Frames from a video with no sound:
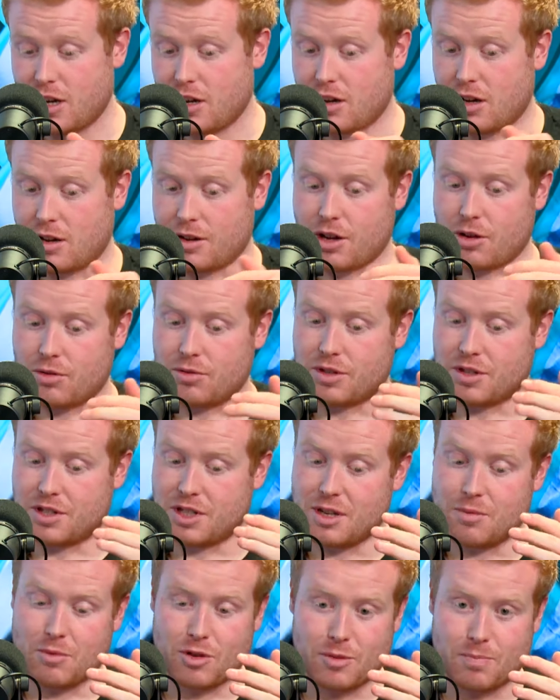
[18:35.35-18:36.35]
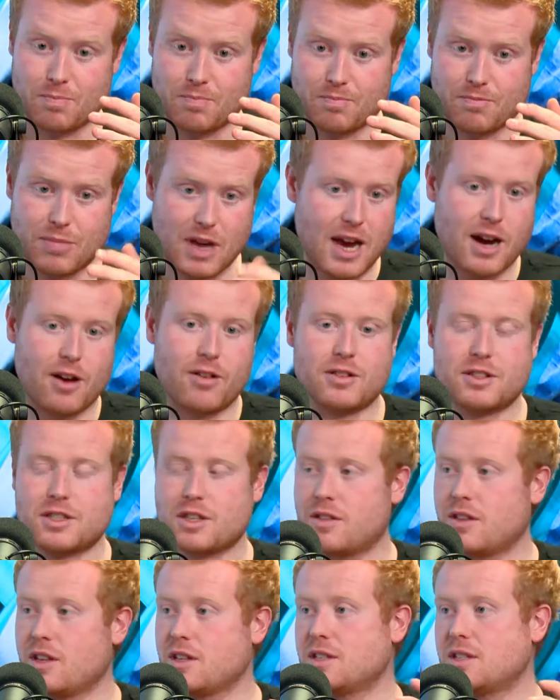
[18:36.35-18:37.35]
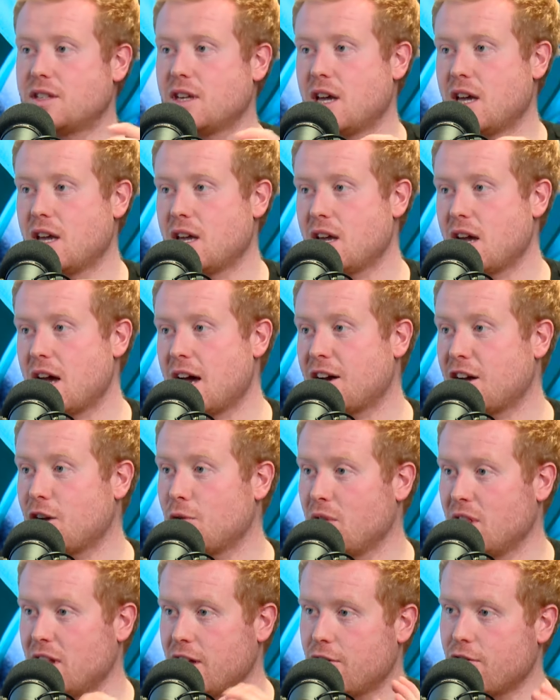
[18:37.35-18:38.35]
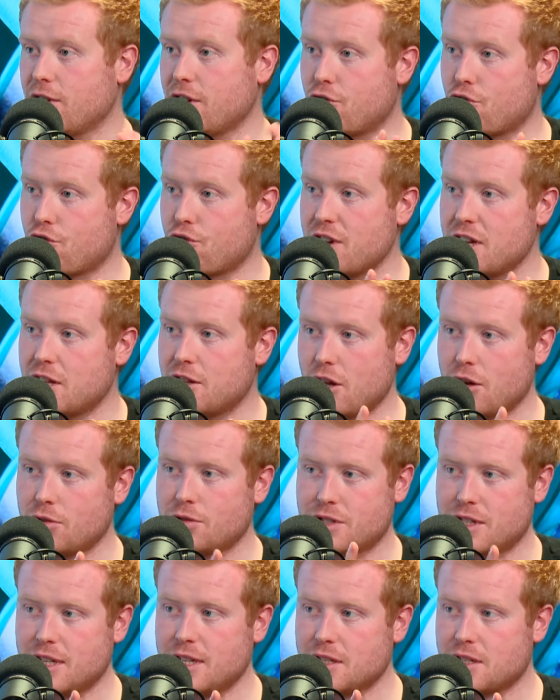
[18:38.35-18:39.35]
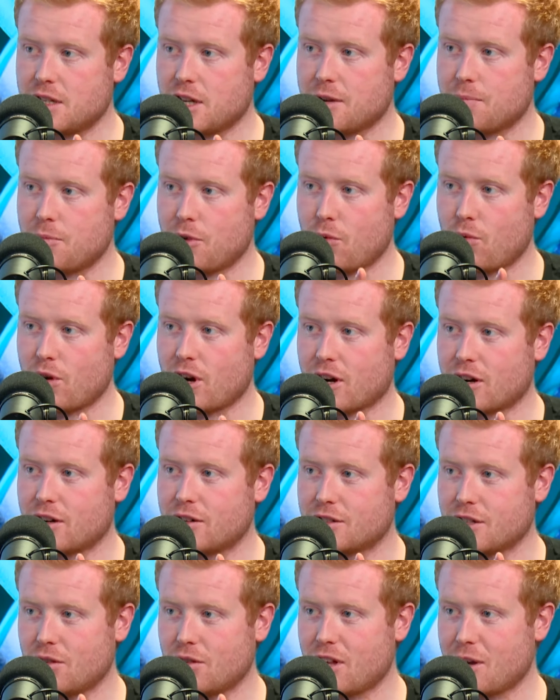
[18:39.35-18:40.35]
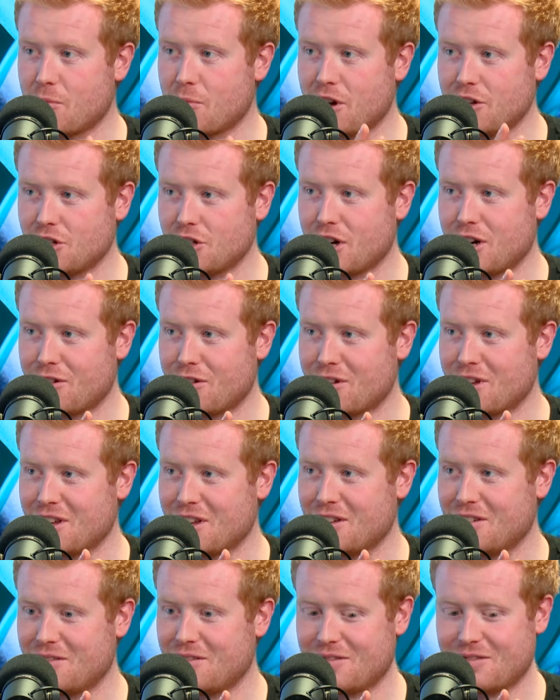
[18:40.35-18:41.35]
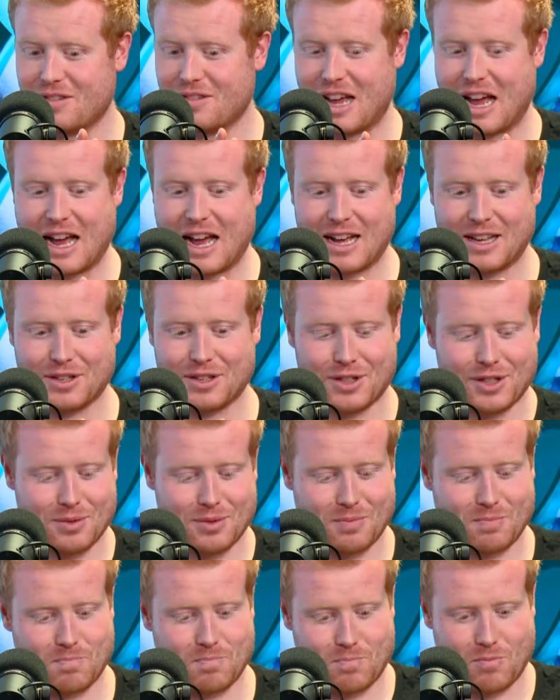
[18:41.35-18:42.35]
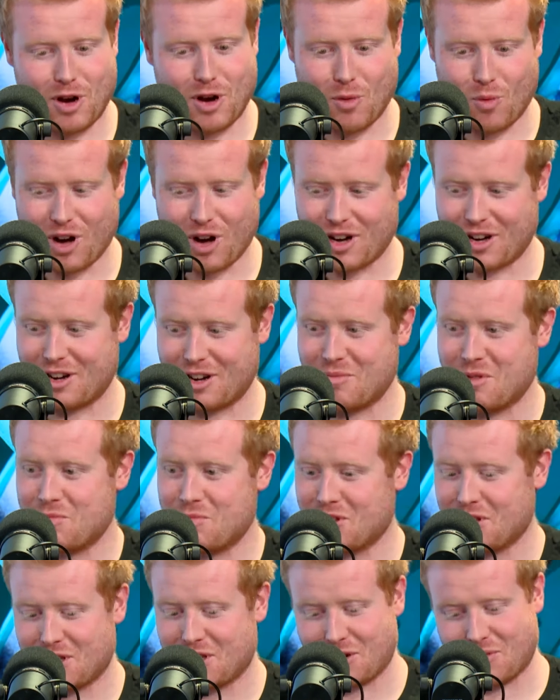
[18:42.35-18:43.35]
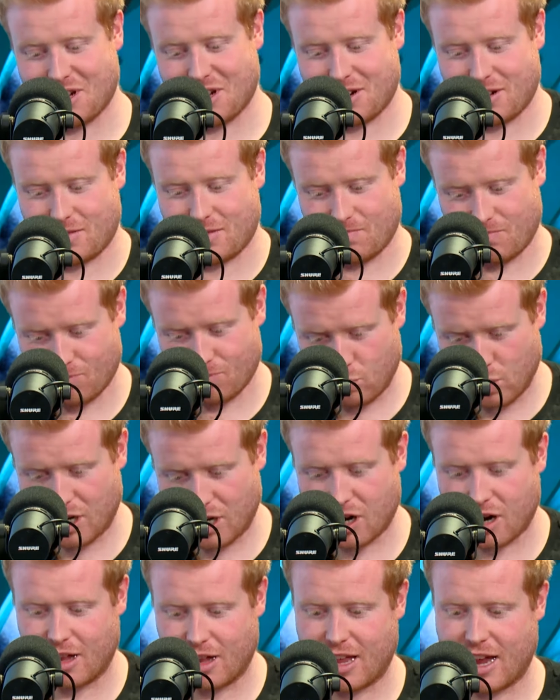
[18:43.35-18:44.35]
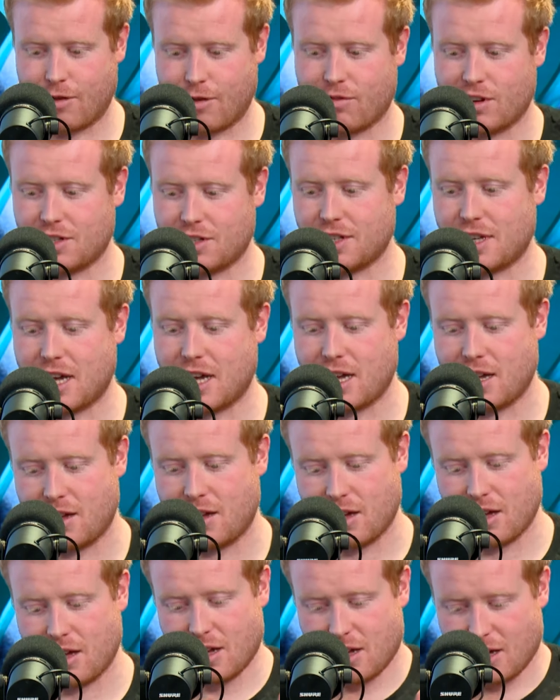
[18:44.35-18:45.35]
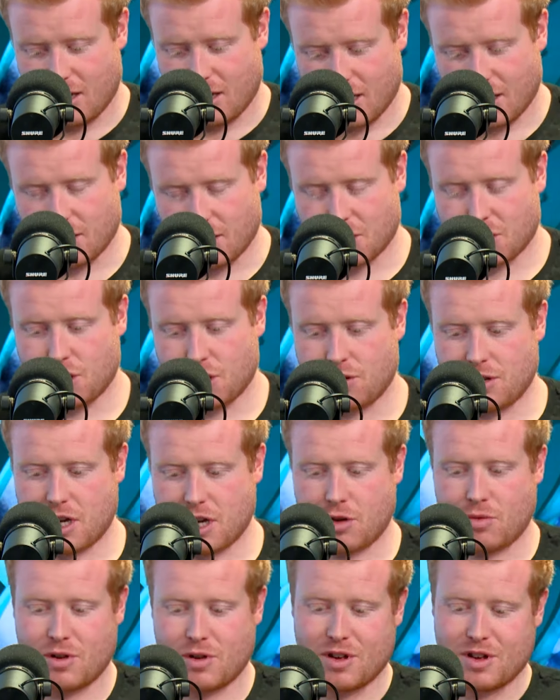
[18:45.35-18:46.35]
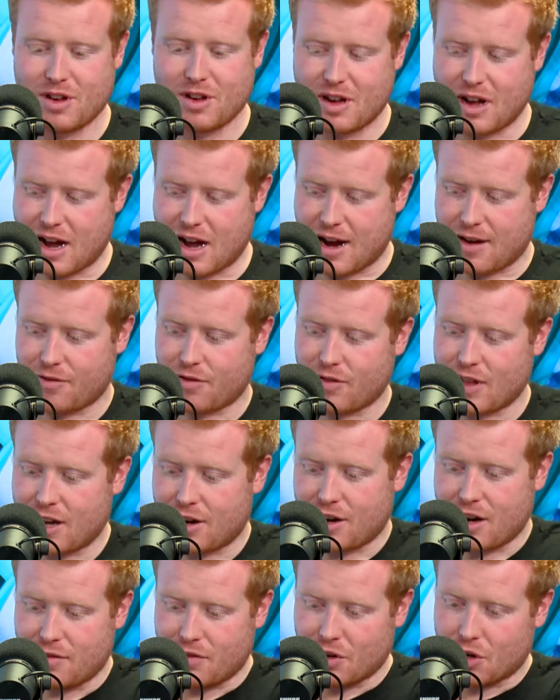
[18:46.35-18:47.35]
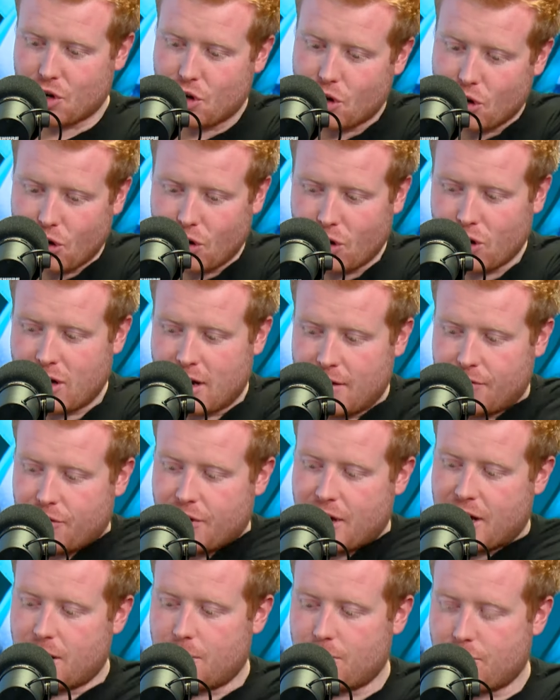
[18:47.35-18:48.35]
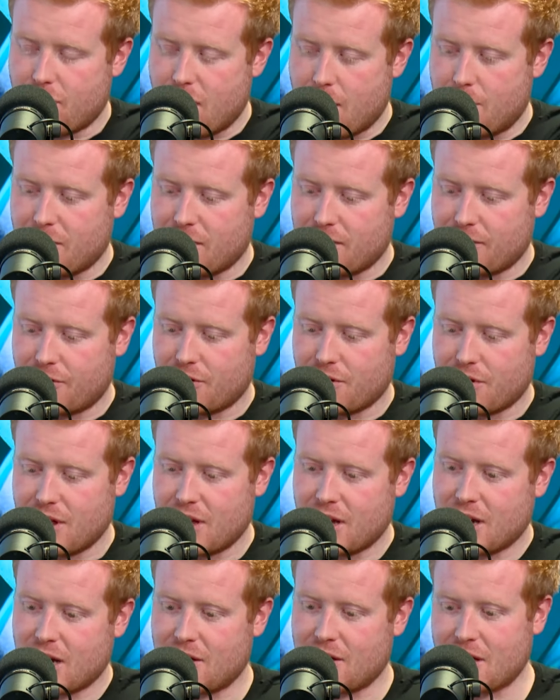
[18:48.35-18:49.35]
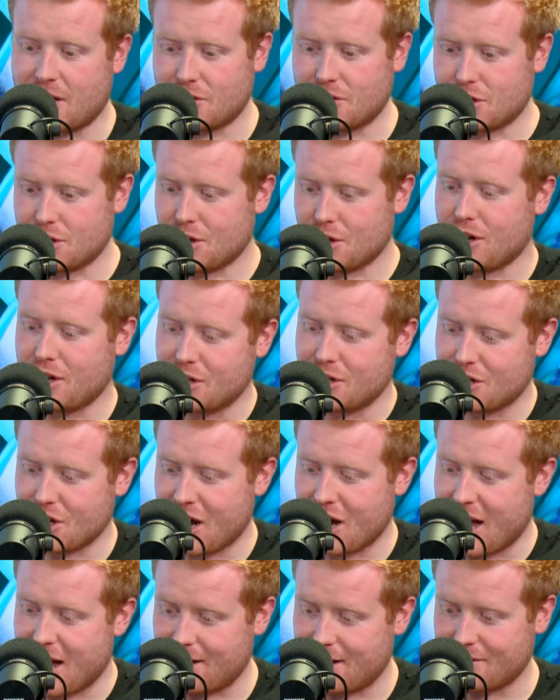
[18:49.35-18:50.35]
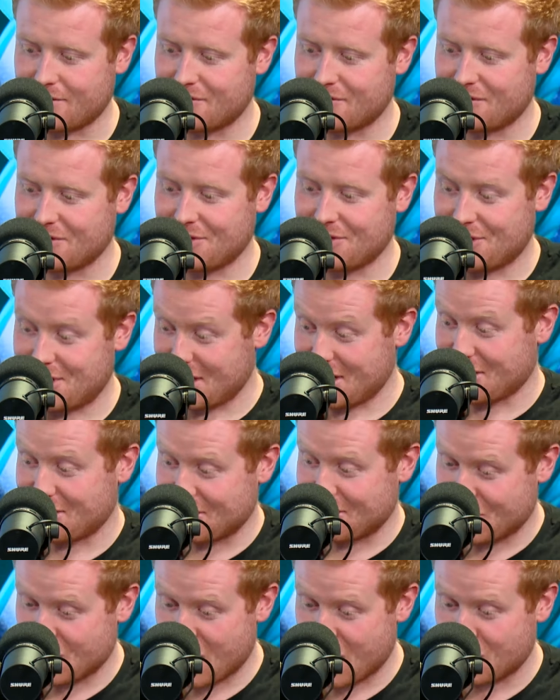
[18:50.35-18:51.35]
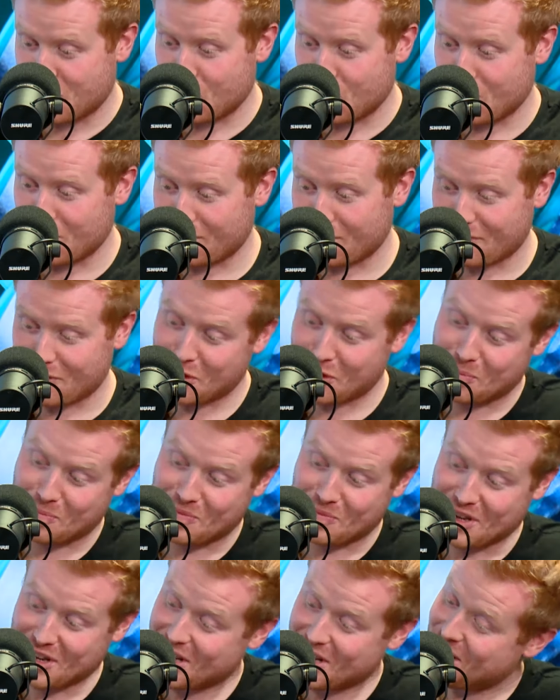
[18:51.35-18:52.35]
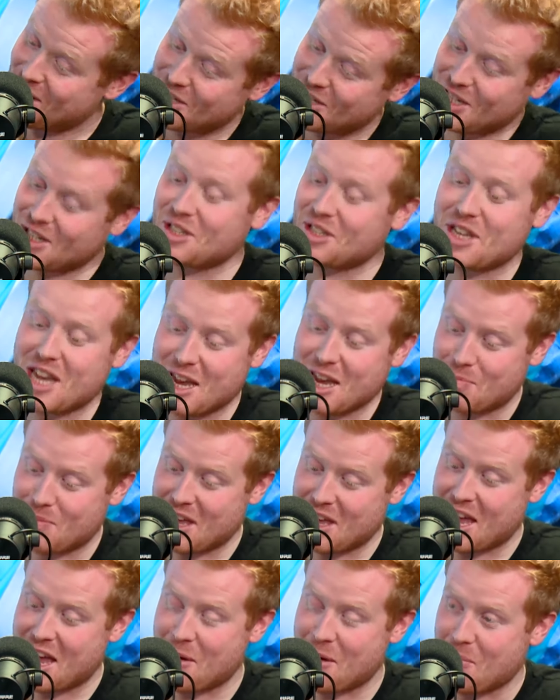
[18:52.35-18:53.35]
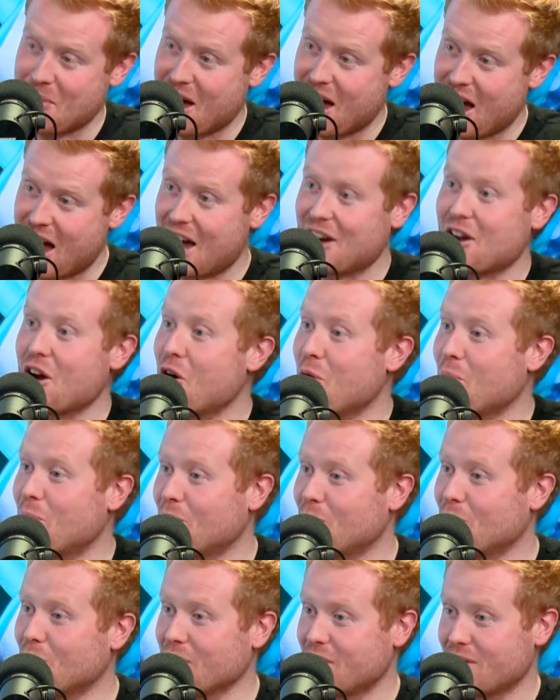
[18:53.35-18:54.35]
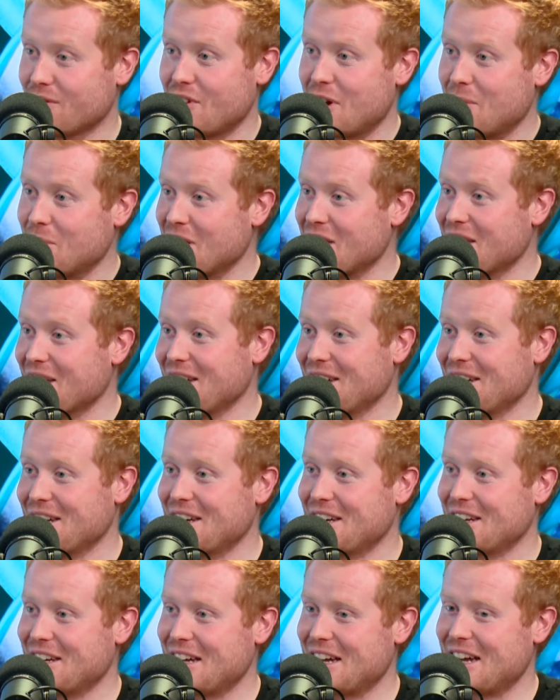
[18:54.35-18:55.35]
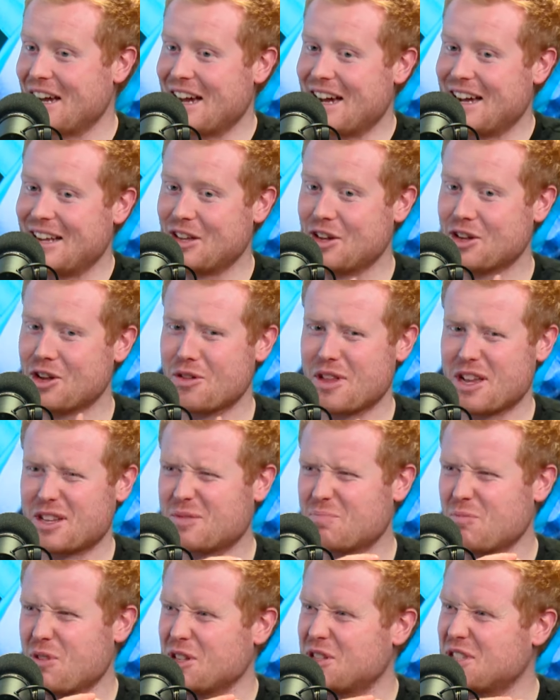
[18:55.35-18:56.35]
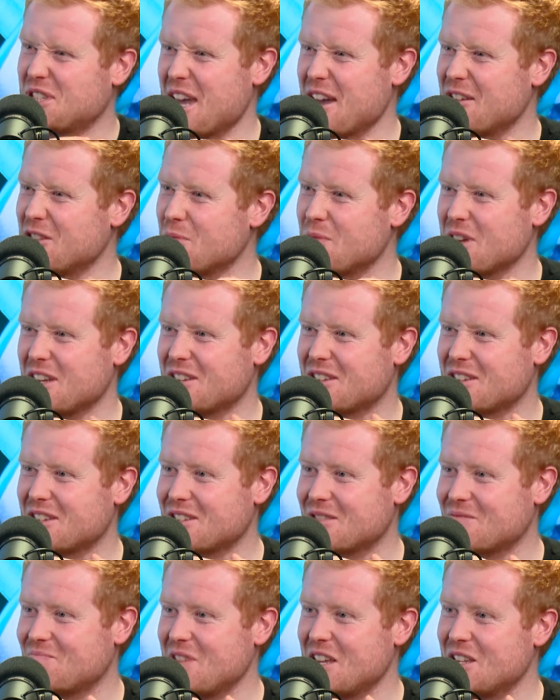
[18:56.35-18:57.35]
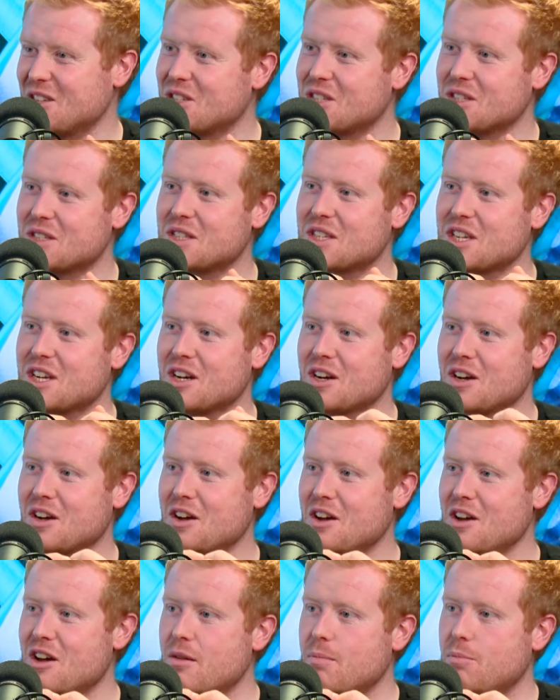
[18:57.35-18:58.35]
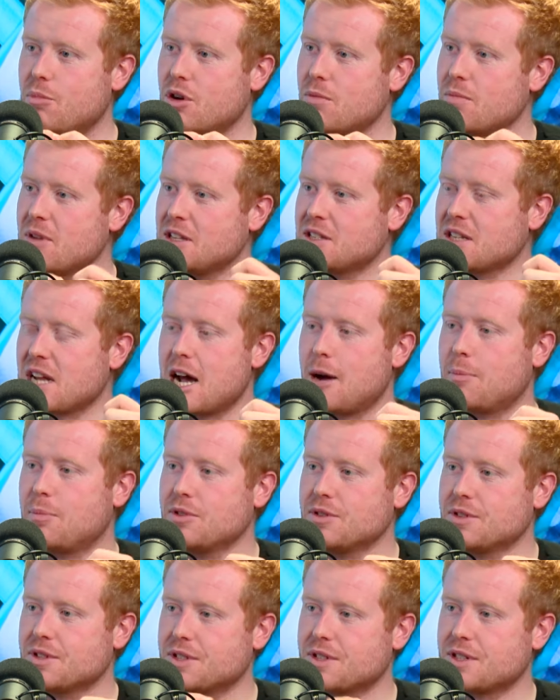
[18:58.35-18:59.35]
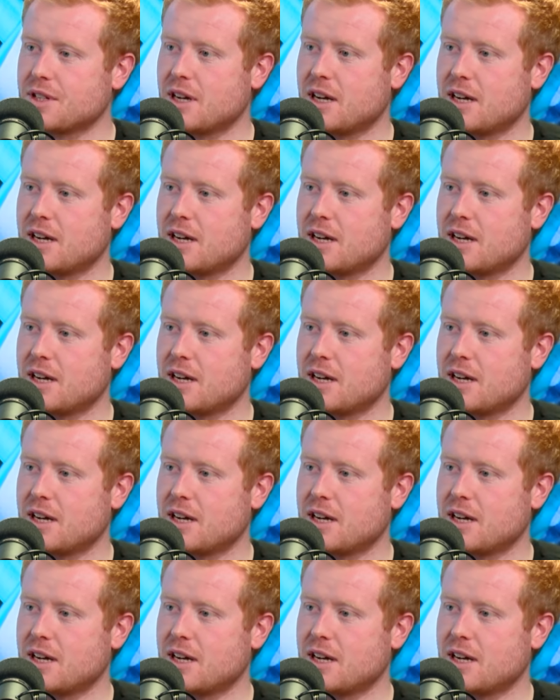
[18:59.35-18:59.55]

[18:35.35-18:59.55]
I'm going to see my parents on this day. And I will literally treat those things like my work. So like my diary has my work commitments. So here with Karl Henry today in the studio, after that I have a call, after that I'm prepping for a thing. And then tonight I have dinner scheduled from 6 to 8 p.m. at home with the family. And I know that might sound a bit insincere, but it means it happens.